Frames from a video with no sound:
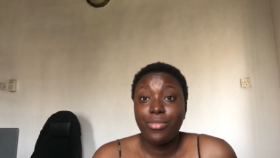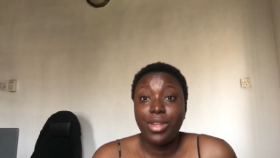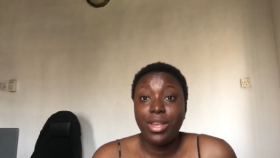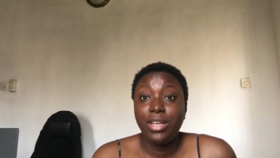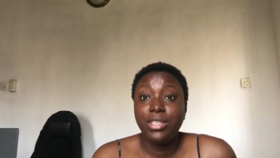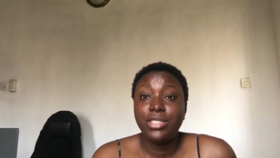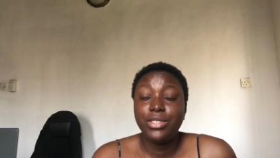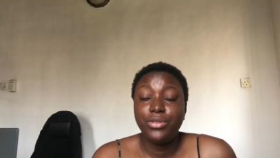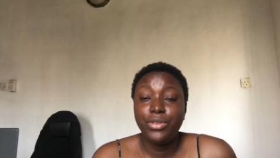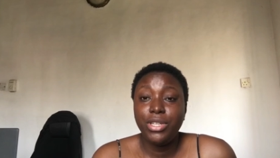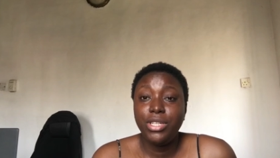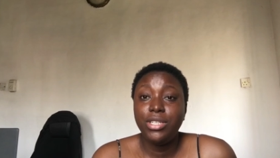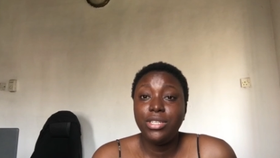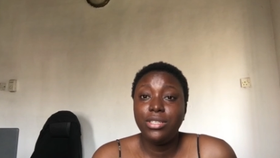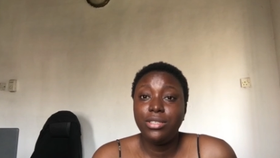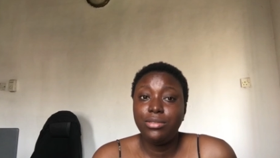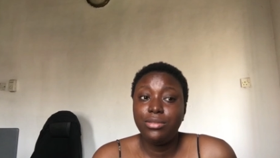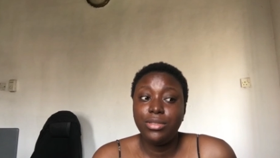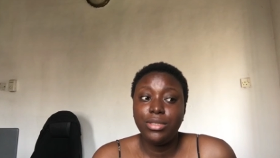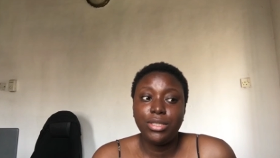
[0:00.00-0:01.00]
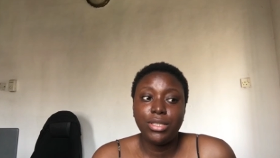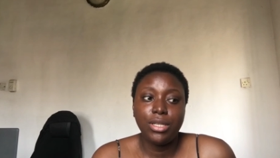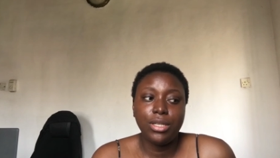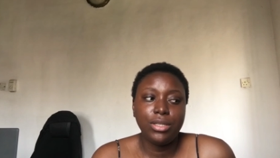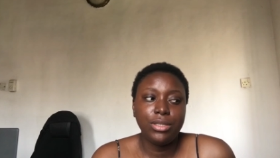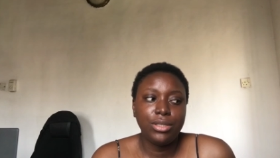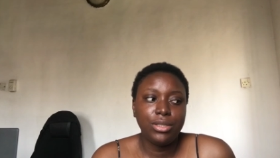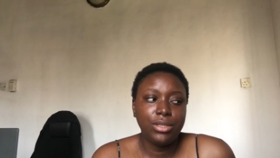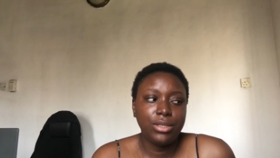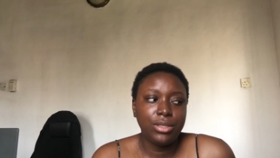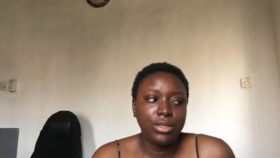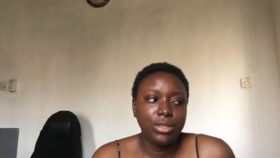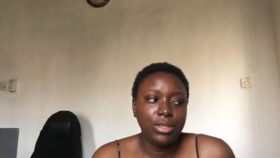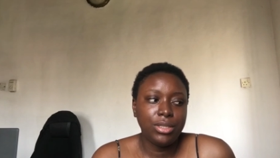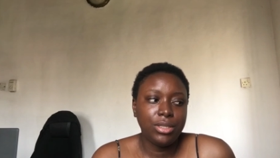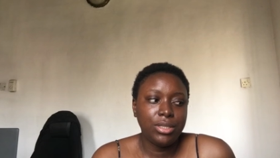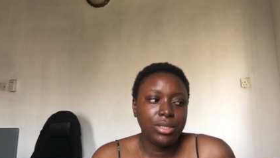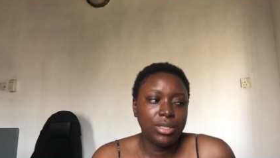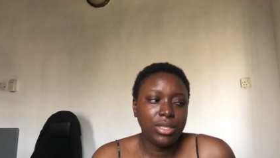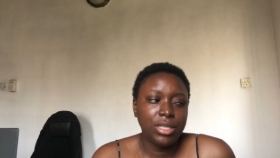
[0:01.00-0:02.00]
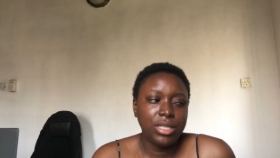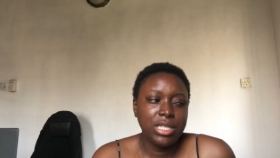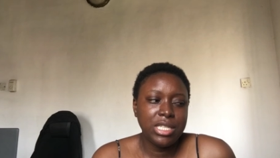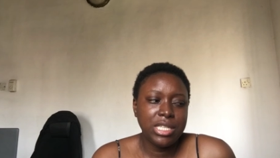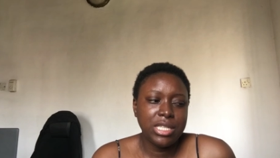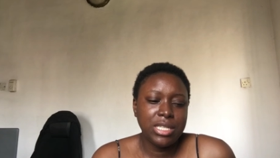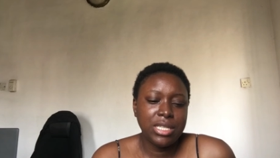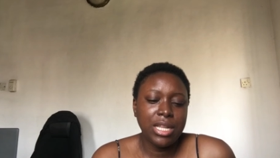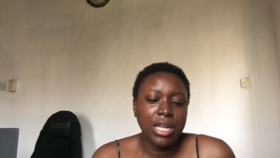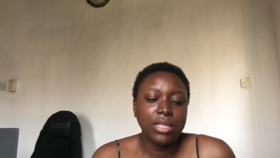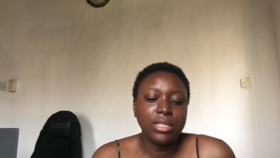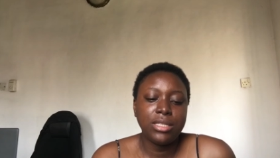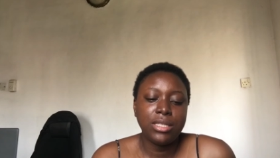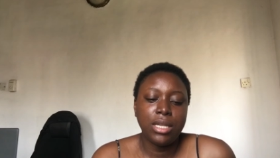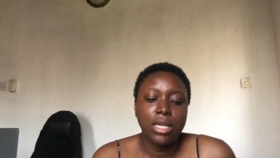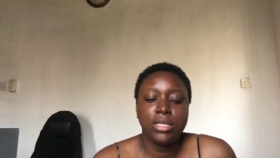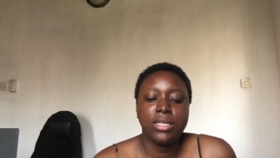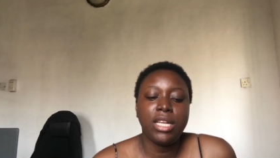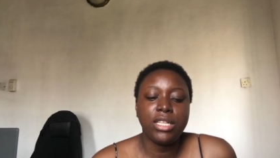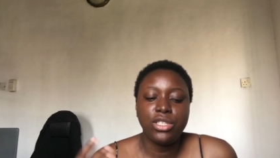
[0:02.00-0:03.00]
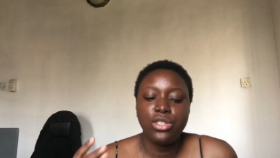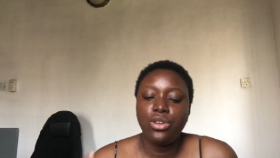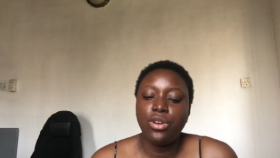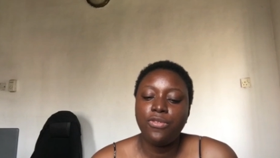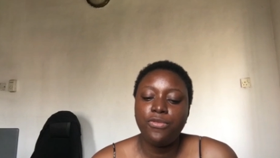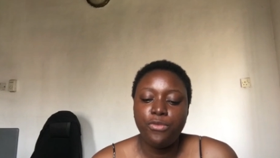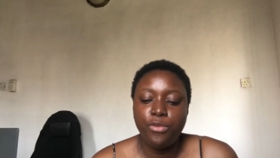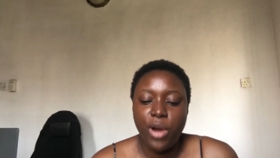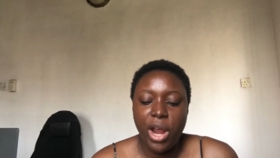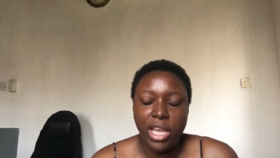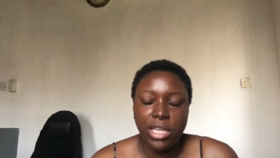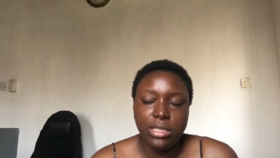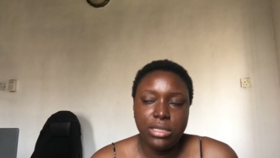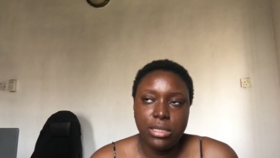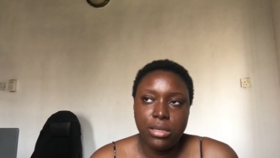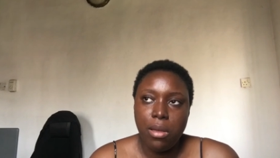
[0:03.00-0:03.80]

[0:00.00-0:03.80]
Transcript: it's a really it's a, it's it's it's start starting off right.